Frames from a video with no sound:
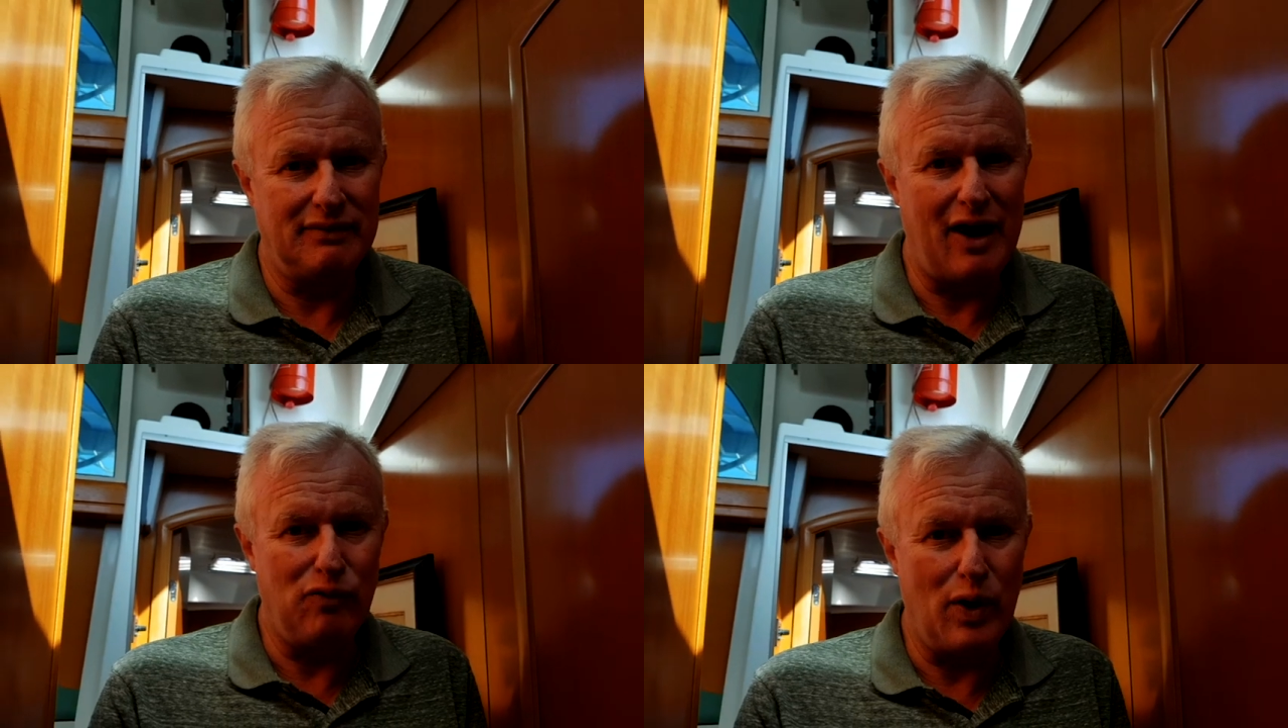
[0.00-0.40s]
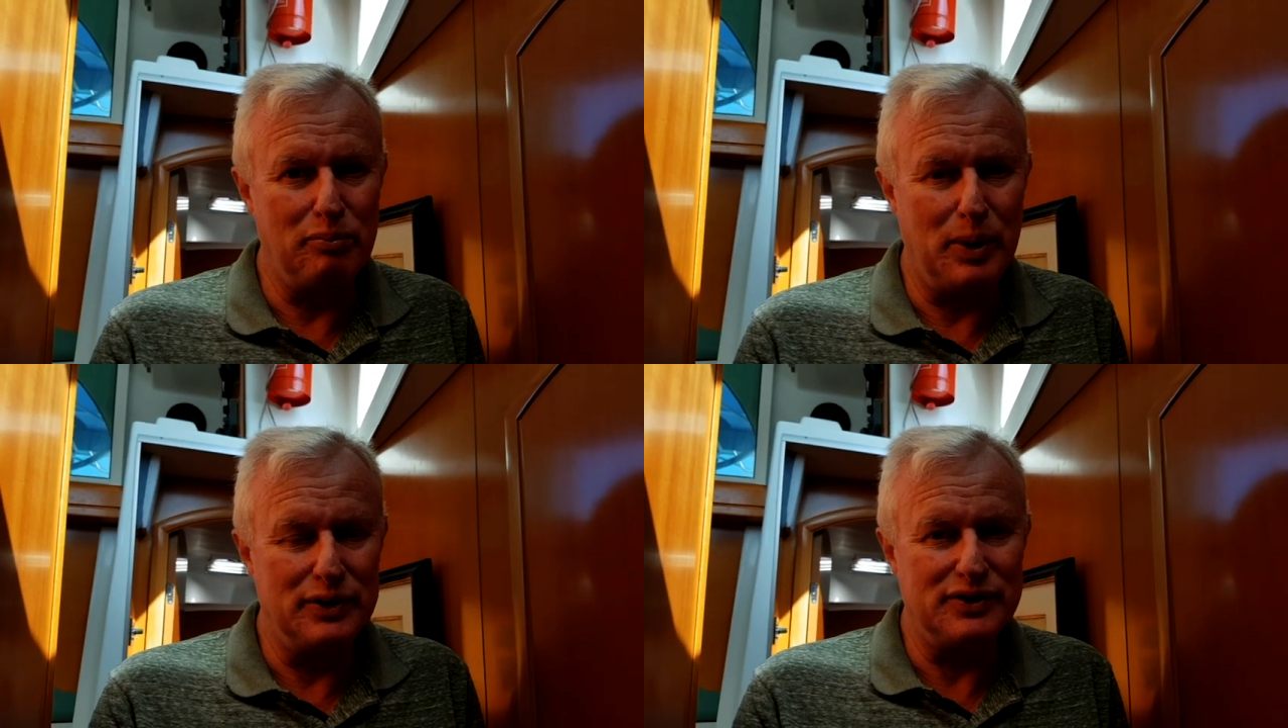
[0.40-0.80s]
have
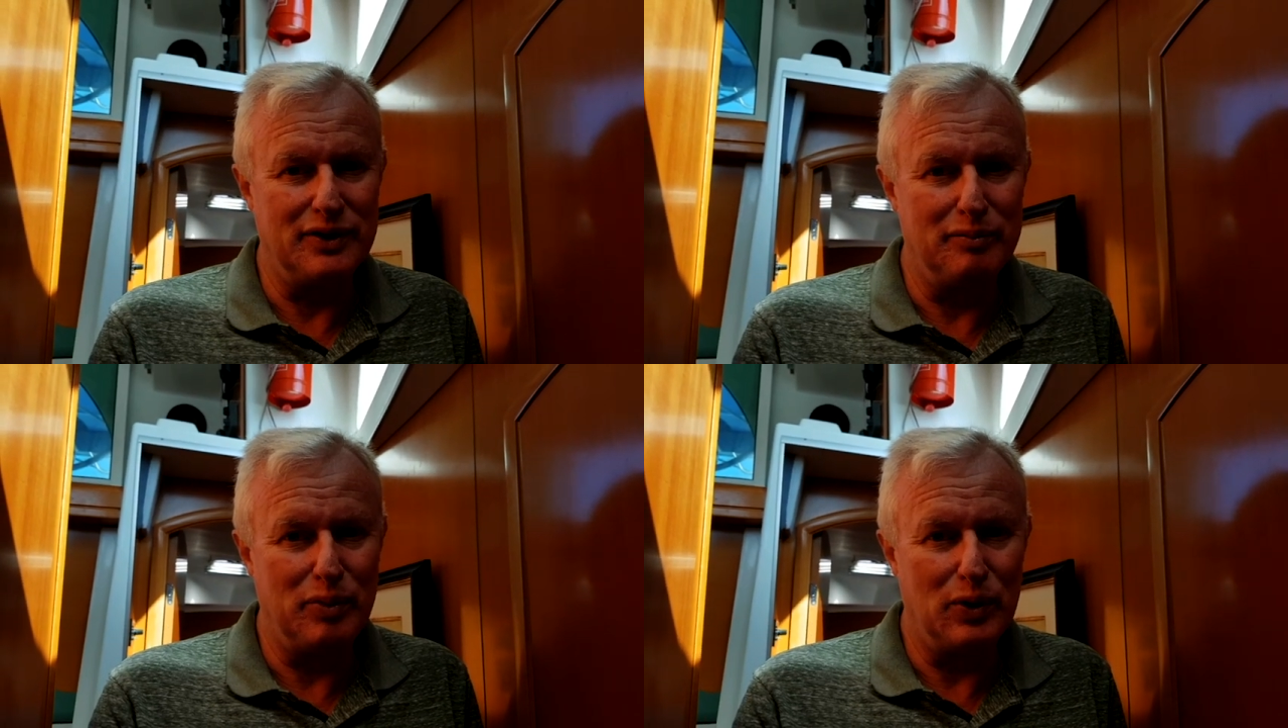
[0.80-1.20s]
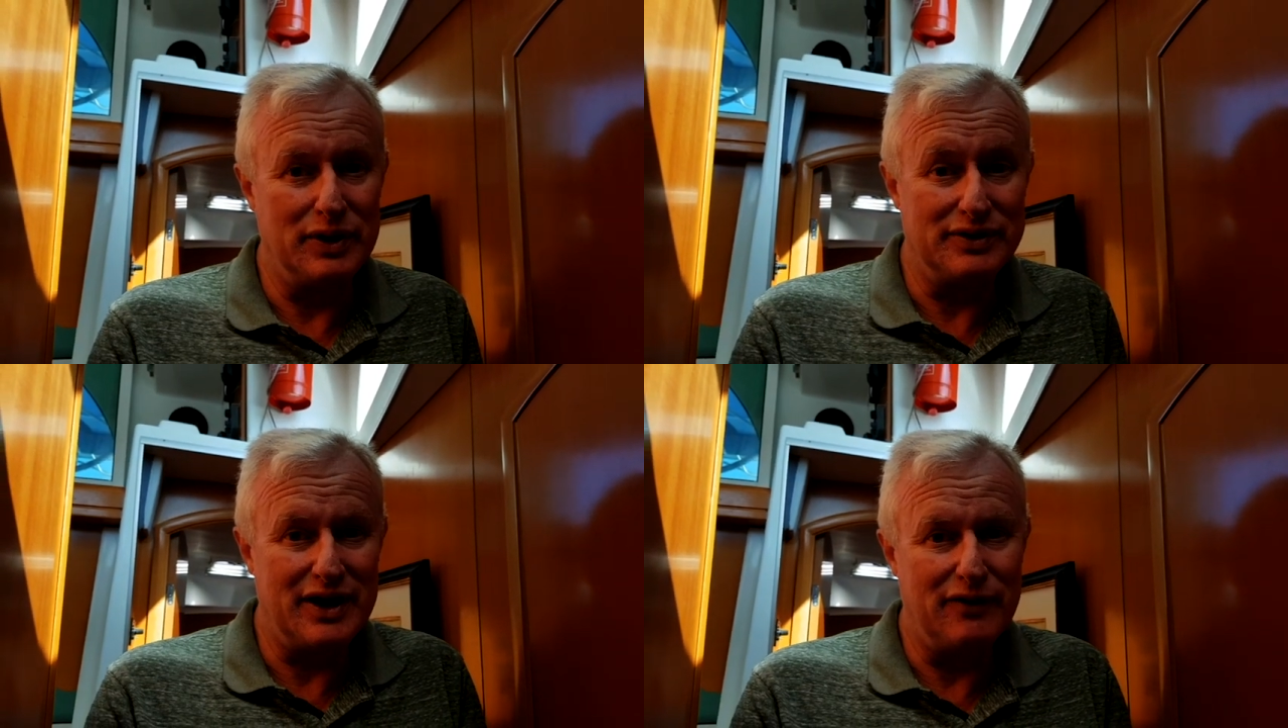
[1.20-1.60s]
one person on board
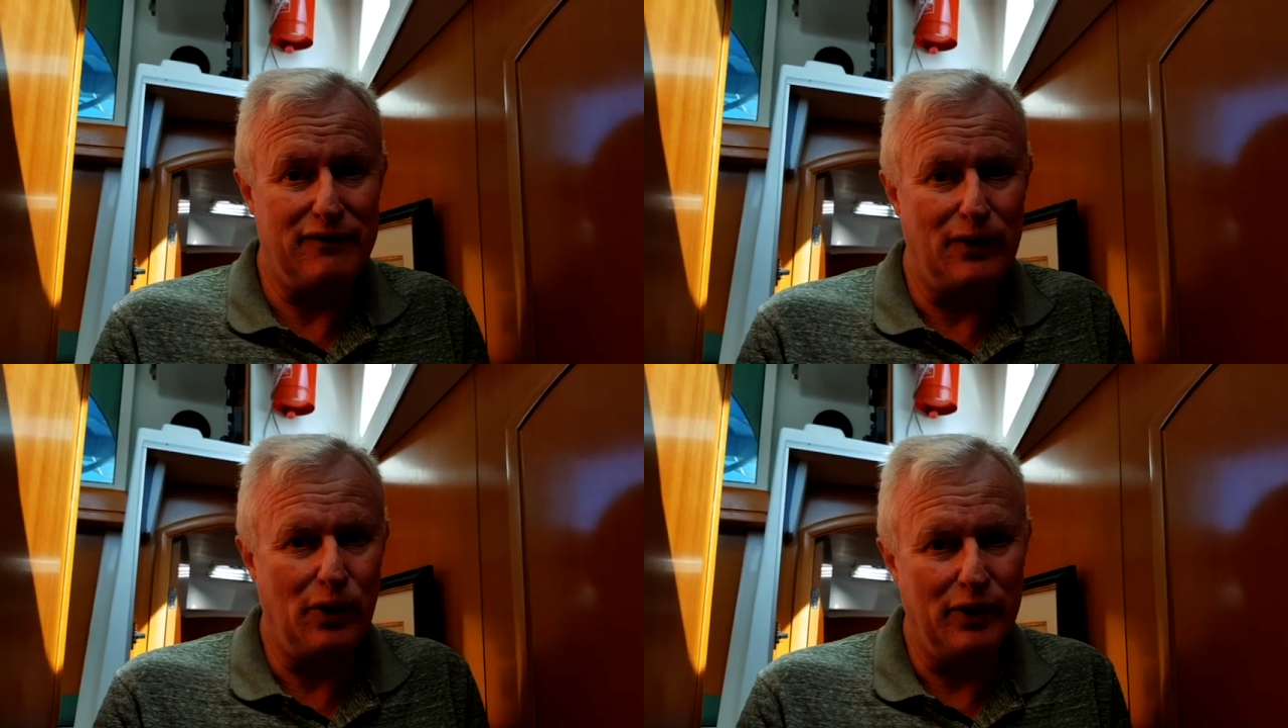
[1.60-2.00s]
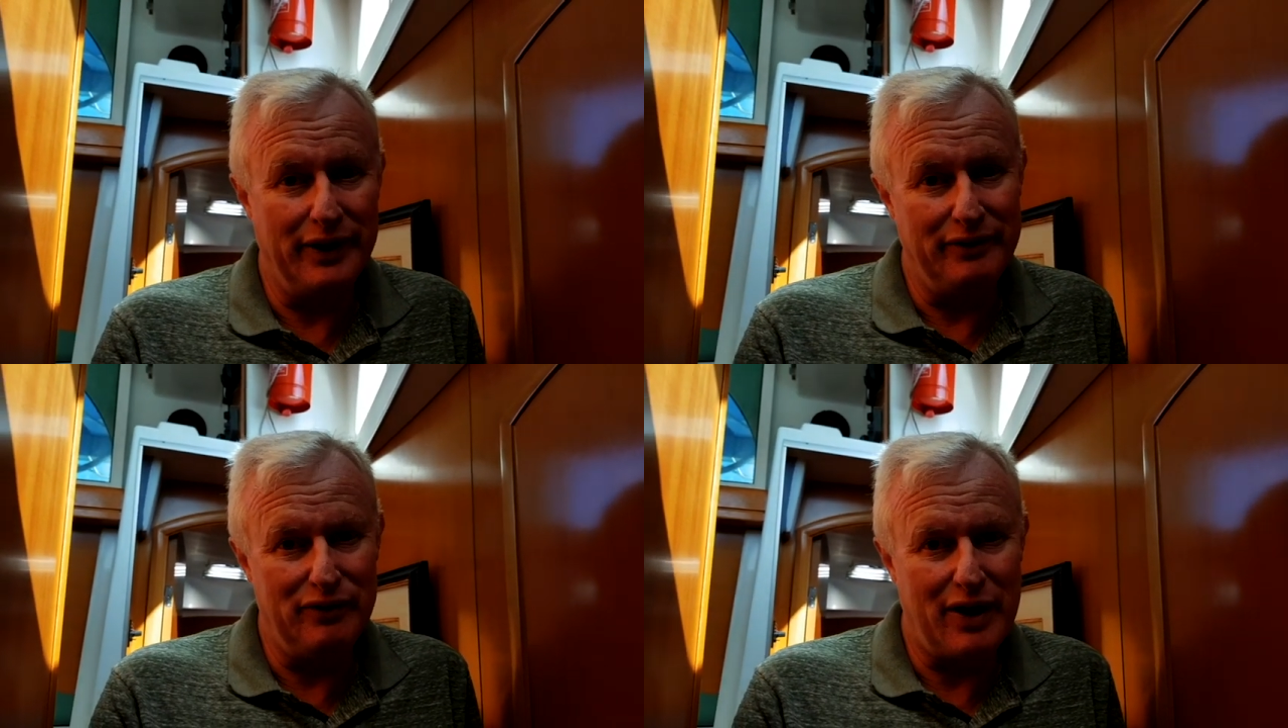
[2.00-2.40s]
instead of four
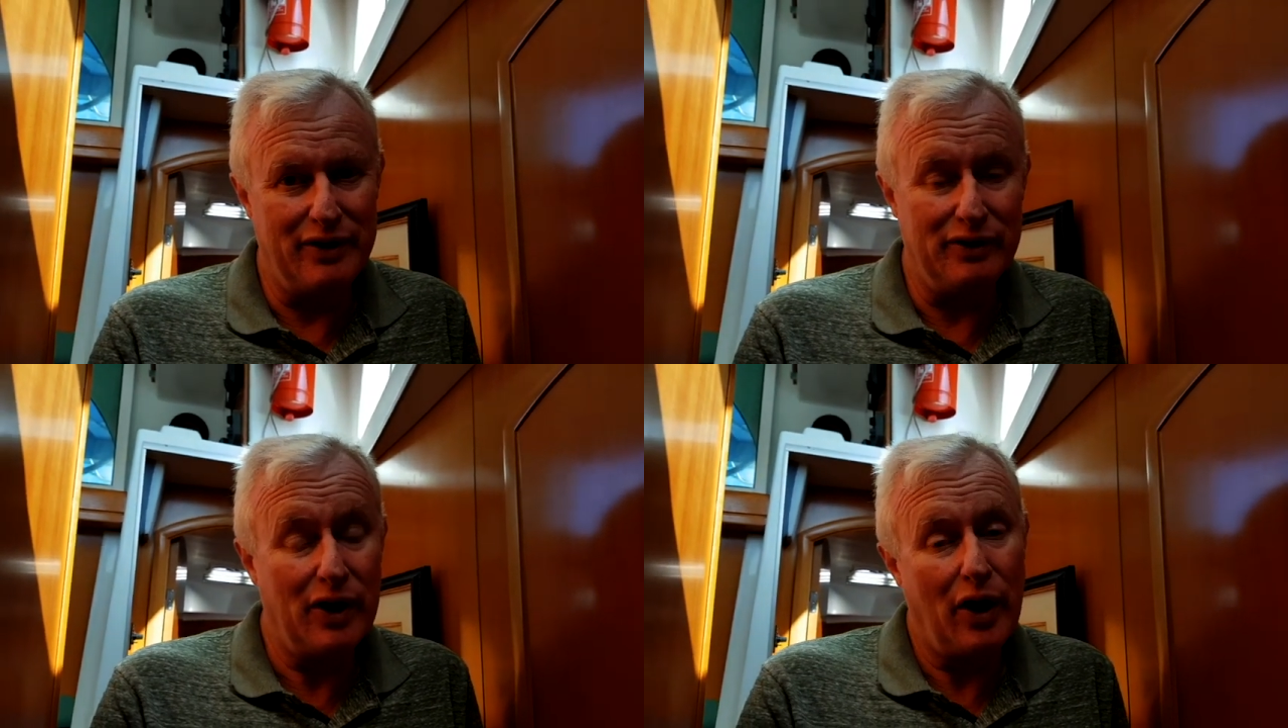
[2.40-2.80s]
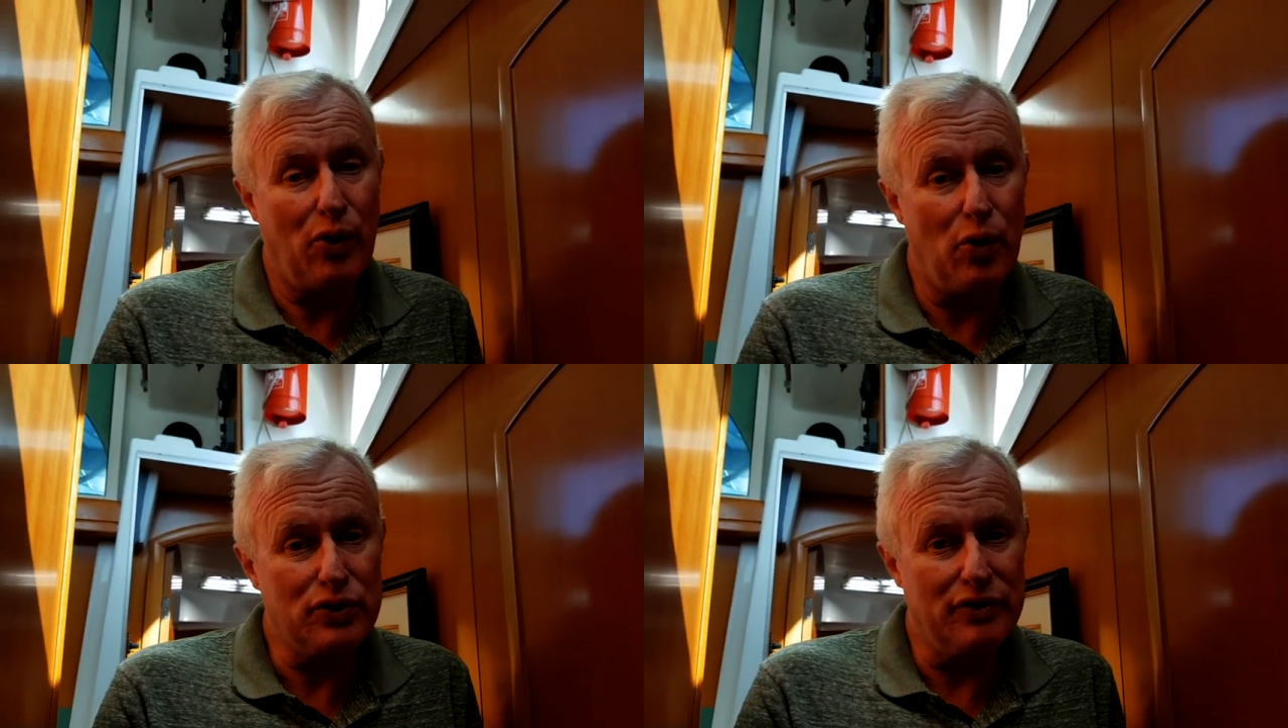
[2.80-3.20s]
and run a
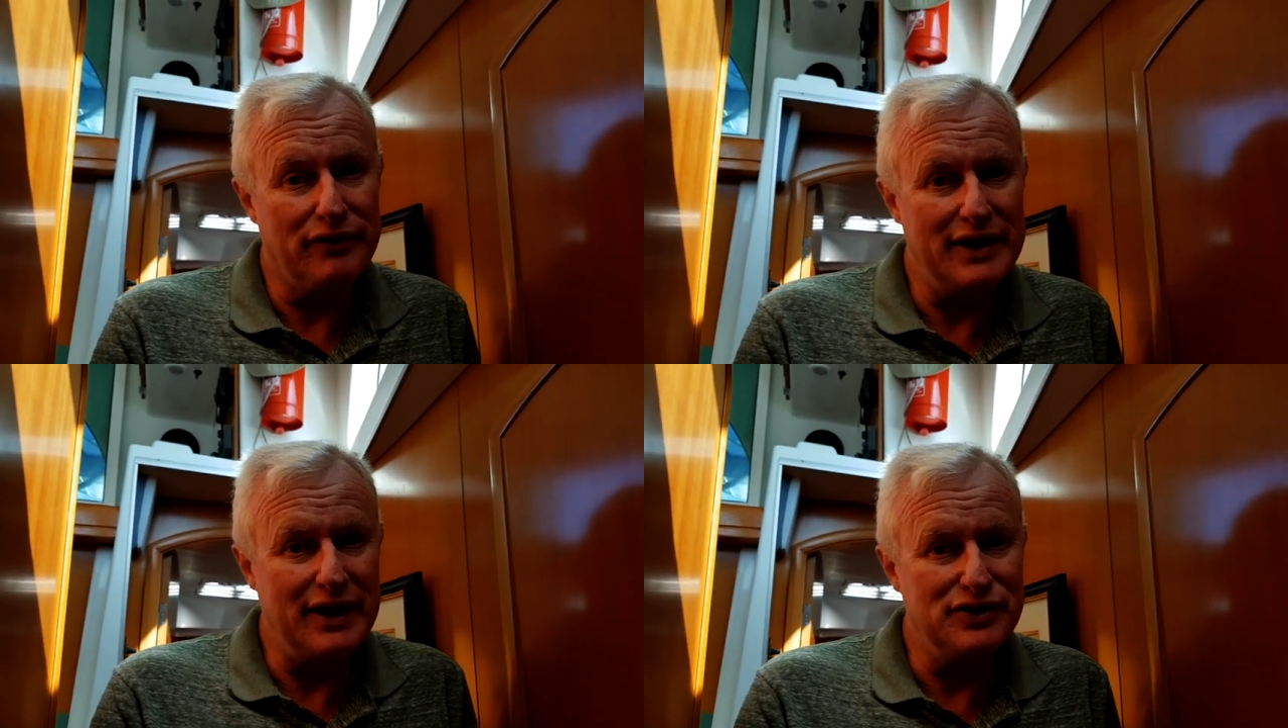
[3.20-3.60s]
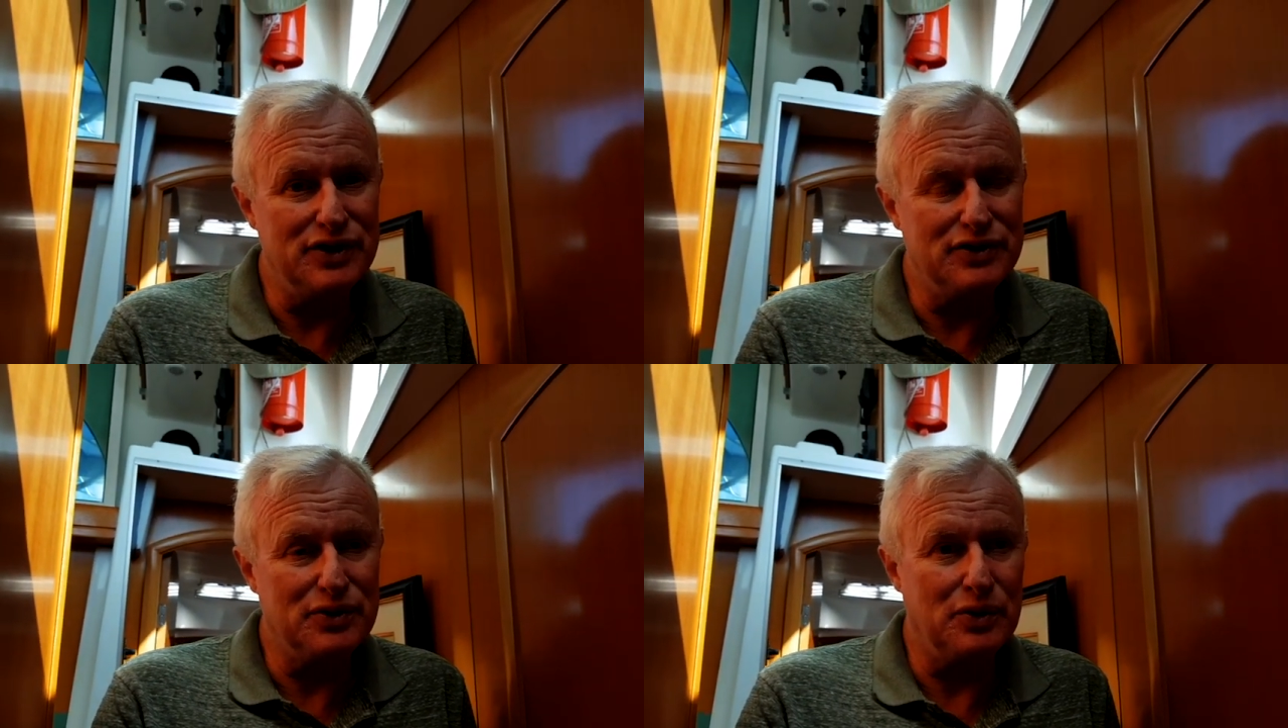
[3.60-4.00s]
quarter of the
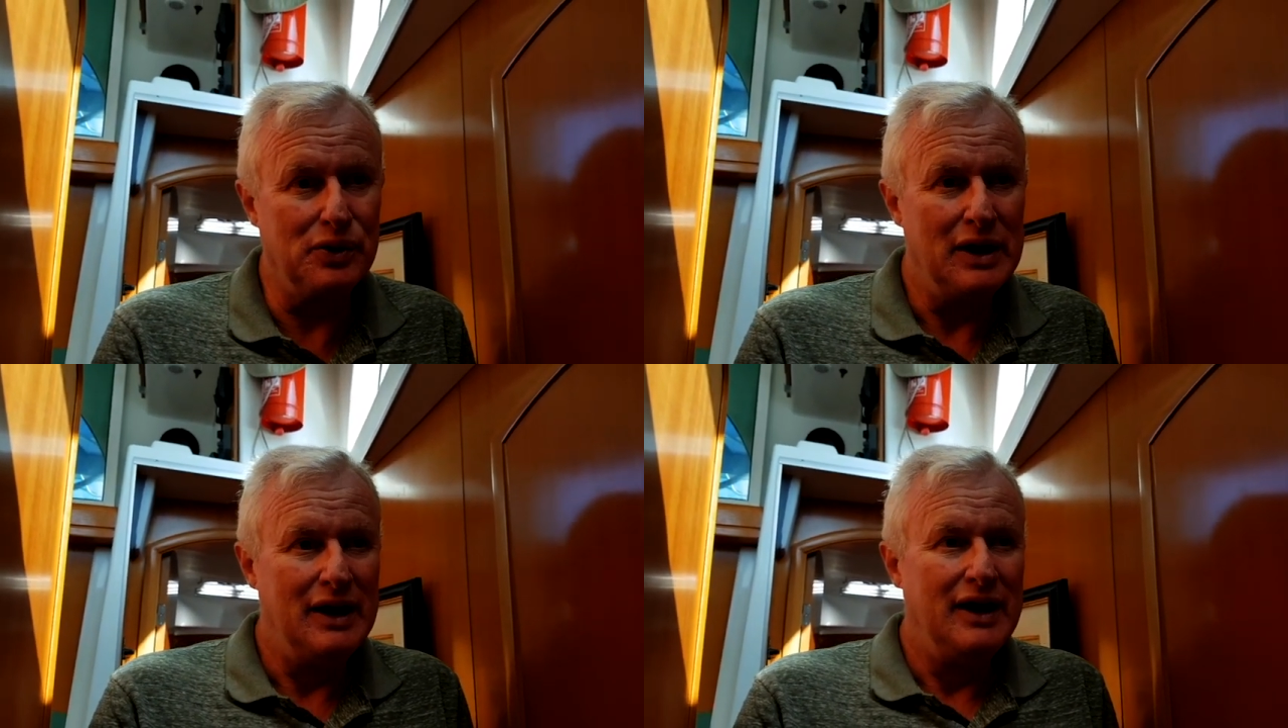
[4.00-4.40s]
engines or